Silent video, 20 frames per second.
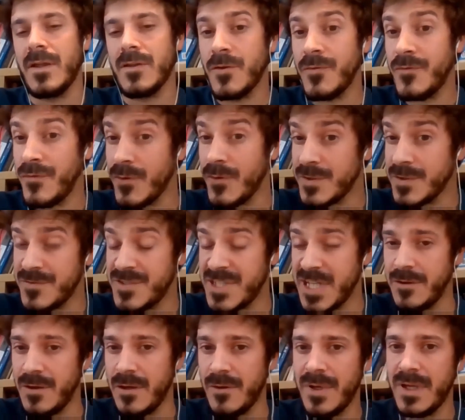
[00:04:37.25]
1st of
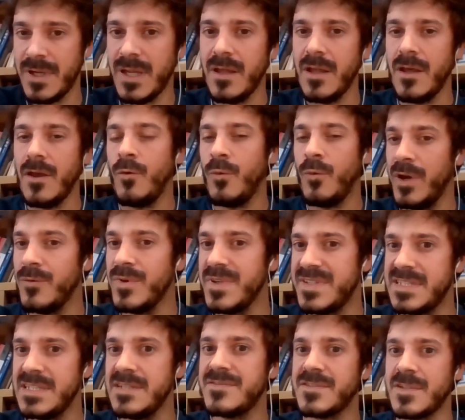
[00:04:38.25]
January, we
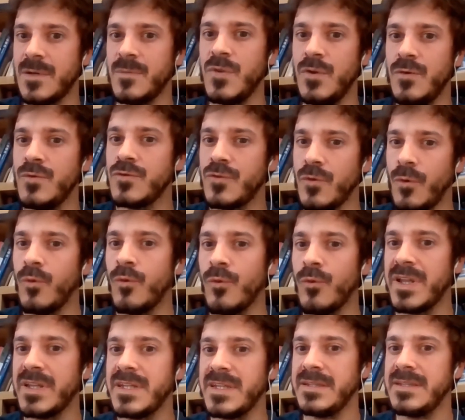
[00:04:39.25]
received some news
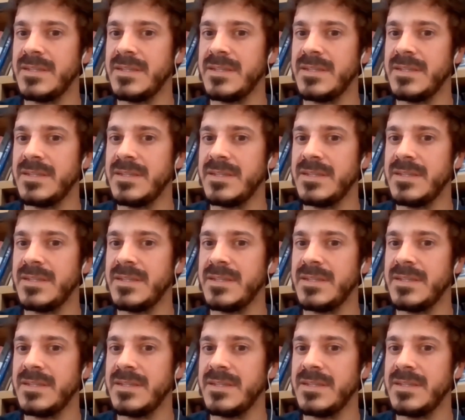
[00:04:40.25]
already